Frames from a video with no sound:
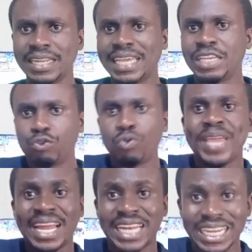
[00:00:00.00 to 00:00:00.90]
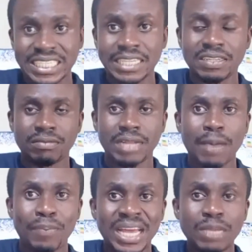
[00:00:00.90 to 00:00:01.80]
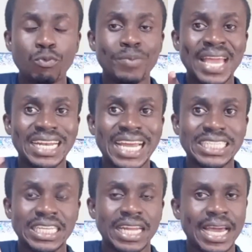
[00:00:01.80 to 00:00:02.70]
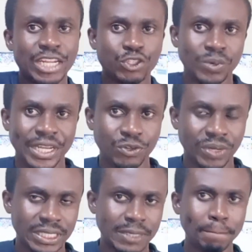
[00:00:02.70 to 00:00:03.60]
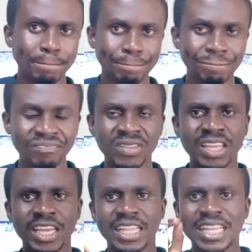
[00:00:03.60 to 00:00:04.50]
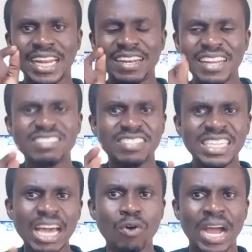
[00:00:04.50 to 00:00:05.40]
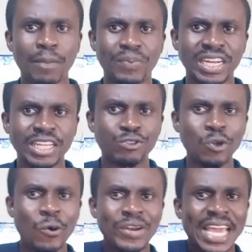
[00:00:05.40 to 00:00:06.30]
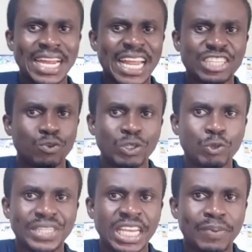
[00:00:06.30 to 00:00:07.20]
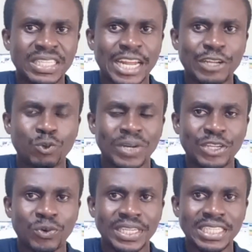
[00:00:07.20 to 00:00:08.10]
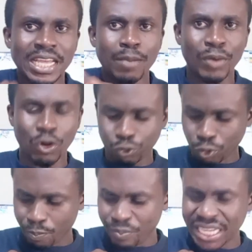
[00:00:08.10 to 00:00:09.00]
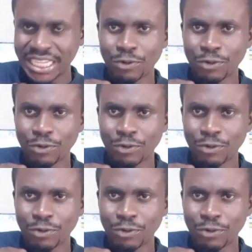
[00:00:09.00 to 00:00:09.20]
it will be abducted. The upper limb will be abducted at the shoulder joint. Now the next thing that will happen is not only abduction which will take place at the shoulder joint, but also medial